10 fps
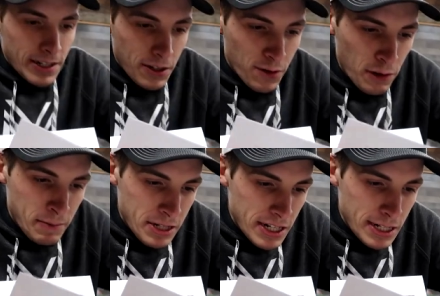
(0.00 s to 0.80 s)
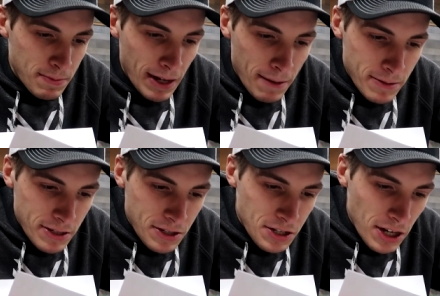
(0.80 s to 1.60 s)
Dear 3D Machines, my name
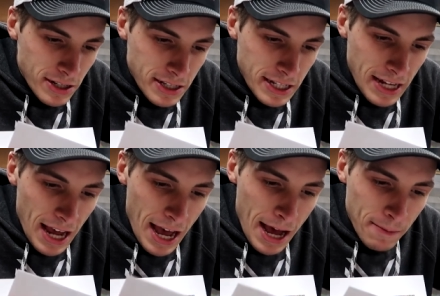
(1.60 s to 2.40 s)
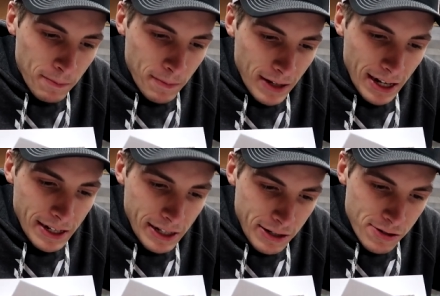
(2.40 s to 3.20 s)
is Justin M.
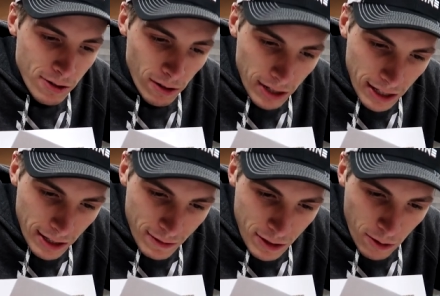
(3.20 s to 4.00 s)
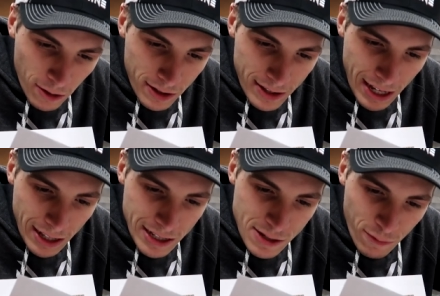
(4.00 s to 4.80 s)
19 years old, I live in North
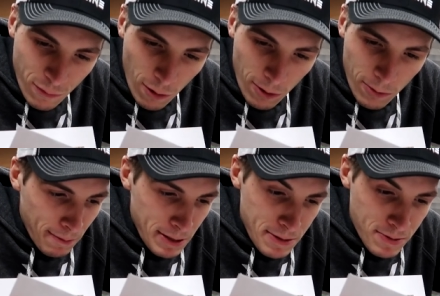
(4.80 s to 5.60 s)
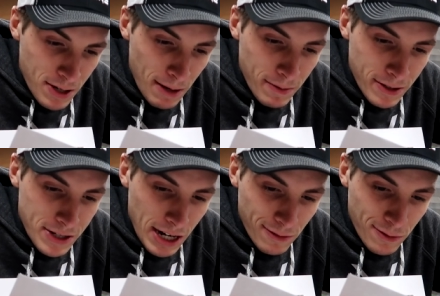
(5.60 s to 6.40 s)
Dallas, Fort I've been subscribed to your
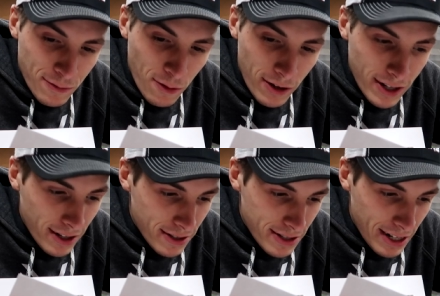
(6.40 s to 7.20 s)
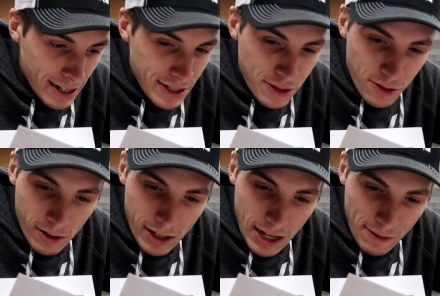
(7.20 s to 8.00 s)
channel for four years, and I
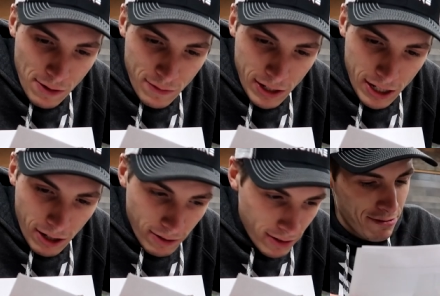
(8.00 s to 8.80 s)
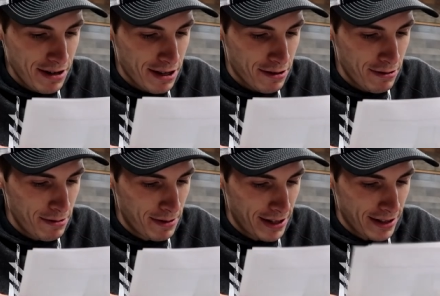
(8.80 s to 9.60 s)
enjoy every video. Three
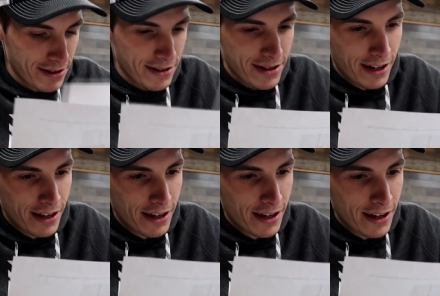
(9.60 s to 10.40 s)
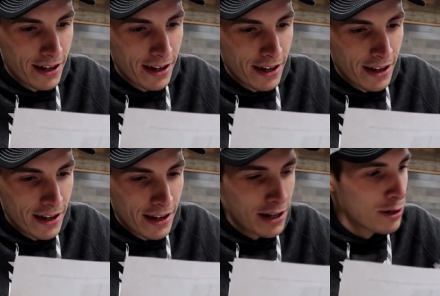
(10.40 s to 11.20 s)
three-wheelers,
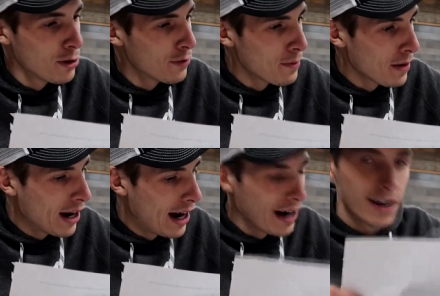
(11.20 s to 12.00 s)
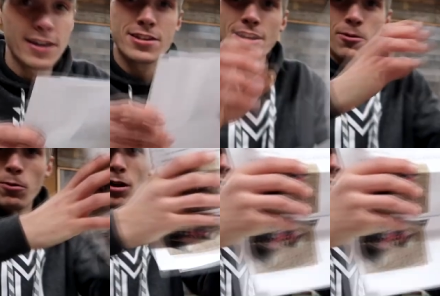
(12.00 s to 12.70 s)
Two of them are Hondas and one